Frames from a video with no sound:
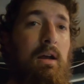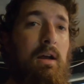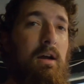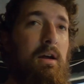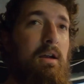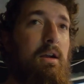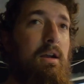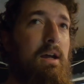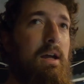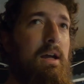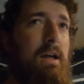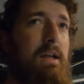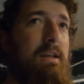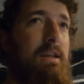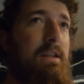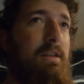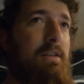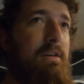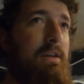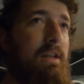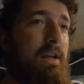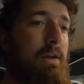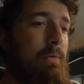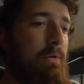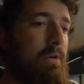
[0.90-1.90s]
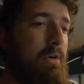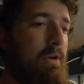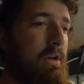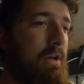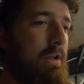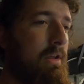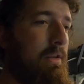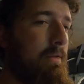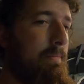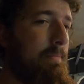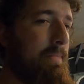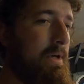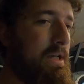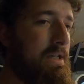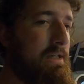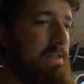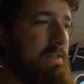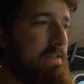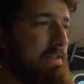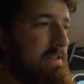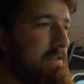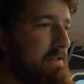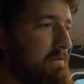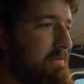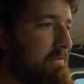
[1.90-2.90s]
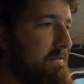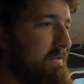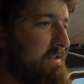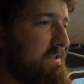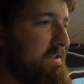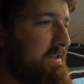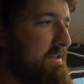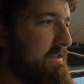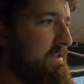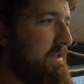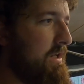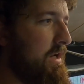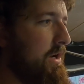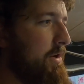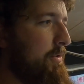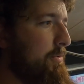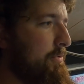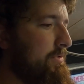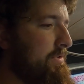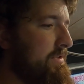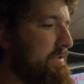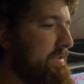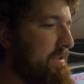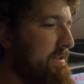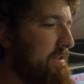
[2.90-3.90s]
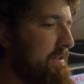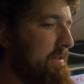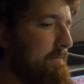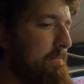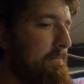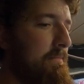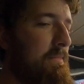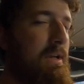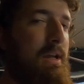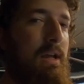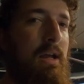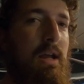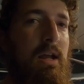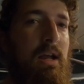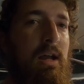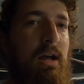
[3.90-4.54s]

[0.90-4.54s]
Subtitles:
Alright, another day working on the bus, which is awesome.